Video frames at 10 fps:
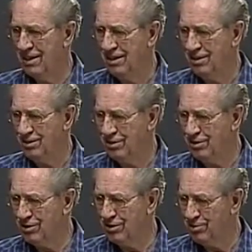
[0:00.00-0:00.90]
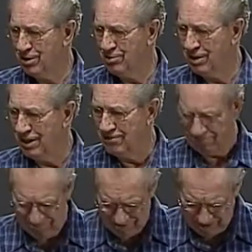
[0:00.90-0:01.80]
And so always remember
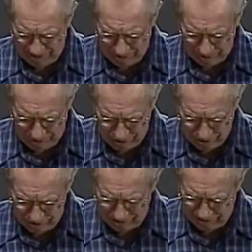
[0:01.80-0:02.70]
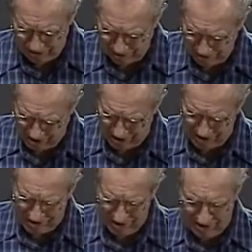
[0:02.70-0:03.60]
that Jerusalem and
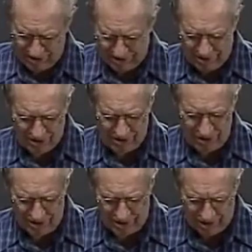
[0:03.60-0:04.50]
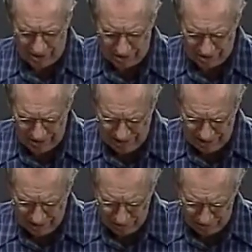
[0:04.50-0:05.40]
Zion are synonymous.
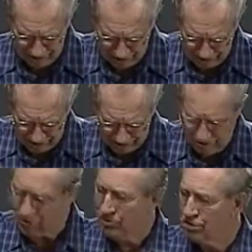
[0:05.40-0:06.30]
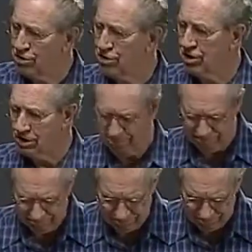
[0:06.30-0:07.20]
So for the sake of Jerusalem,
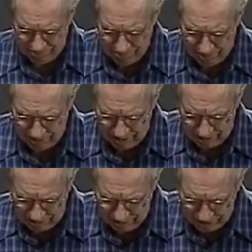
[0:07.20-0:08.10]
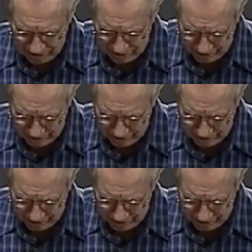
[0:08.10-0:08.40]
I will not